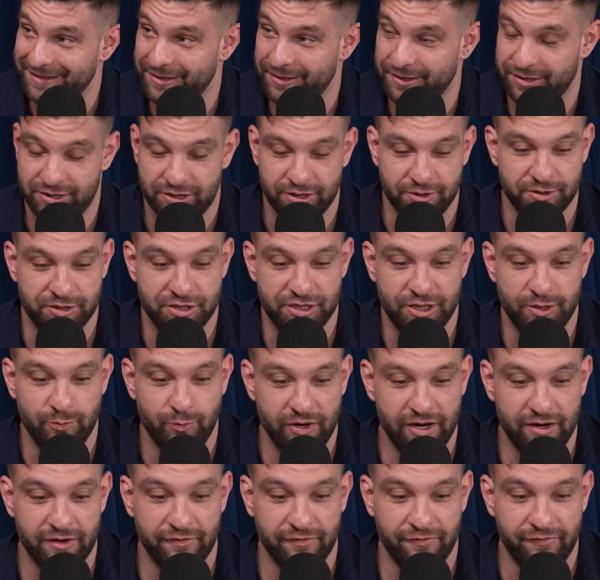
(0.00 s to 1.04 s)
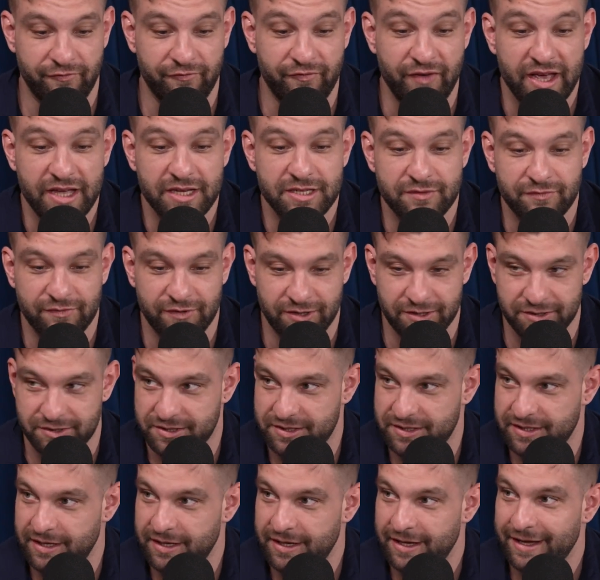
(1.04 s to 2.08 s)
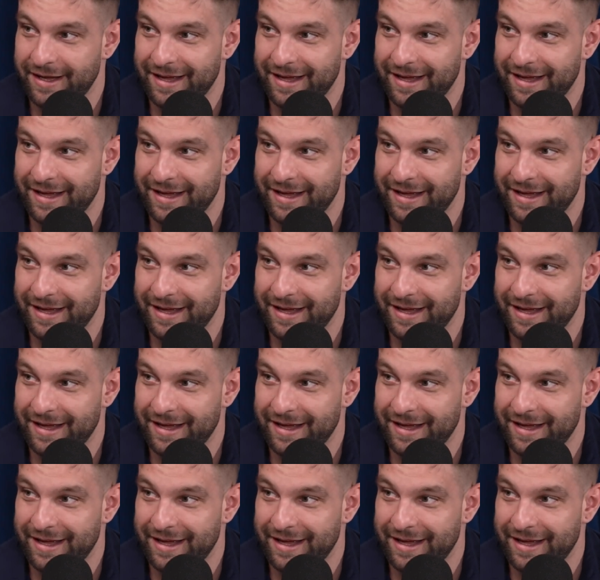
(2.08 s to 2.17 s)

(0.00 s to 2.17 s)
So she went face first,